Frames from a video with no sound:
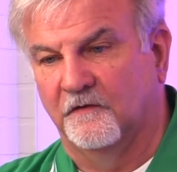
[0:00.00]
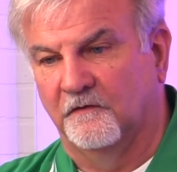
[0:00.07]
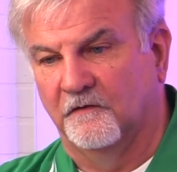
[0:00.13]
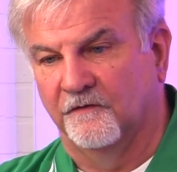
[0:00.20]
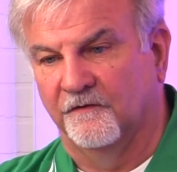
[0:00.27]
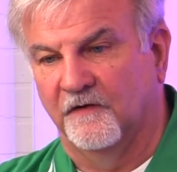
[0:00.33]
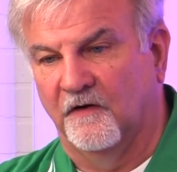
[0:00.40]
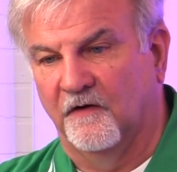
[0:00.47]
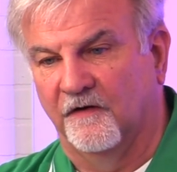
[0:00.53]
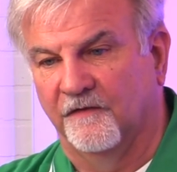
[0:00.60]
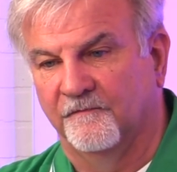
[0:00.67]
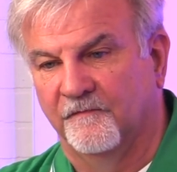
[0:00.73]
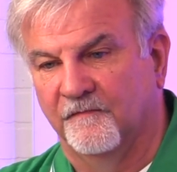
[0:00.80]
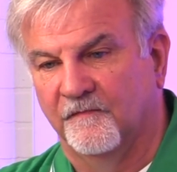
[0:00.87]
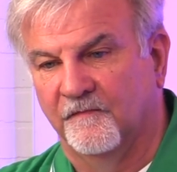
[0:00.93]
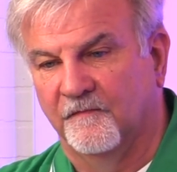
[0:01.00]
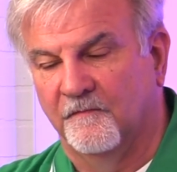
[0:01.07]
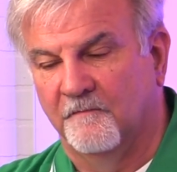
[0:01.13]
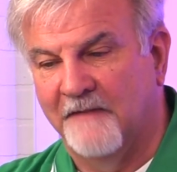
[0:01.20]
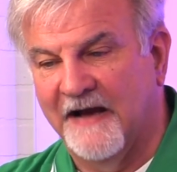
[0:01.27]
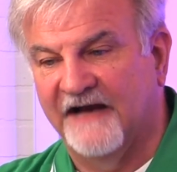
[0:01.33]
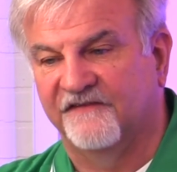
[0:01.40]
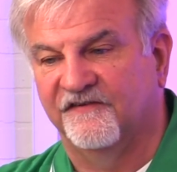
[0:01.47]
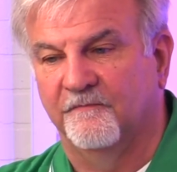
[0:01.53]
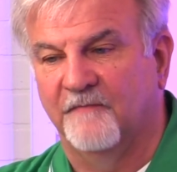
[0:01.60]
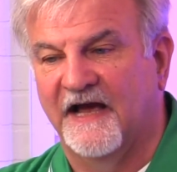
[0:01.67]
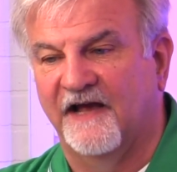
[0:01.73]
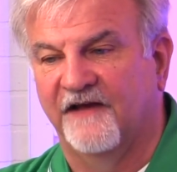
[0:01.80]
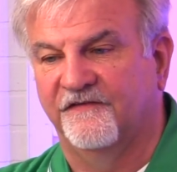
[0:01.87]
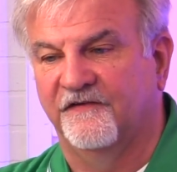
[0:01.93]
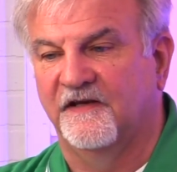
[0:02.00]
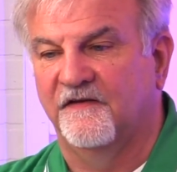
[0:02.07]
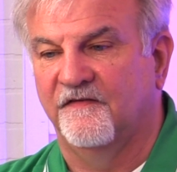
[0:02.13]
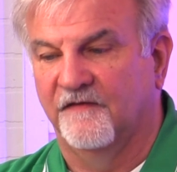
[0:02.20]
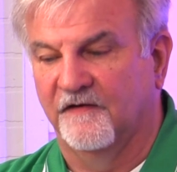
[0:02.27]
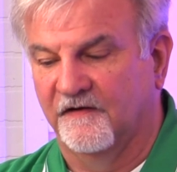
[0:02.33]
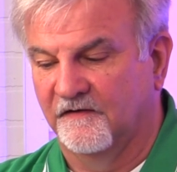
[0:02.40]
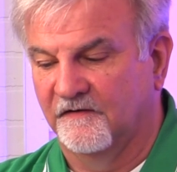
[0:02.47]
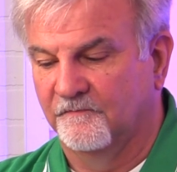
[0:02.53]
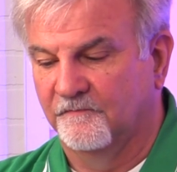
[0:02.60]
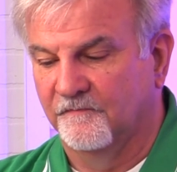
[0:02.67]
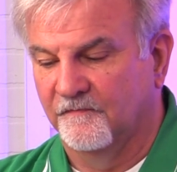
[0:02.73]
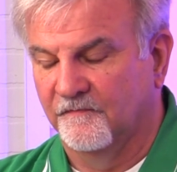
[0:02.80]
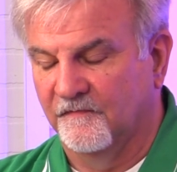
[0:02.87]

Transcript: on maximizing the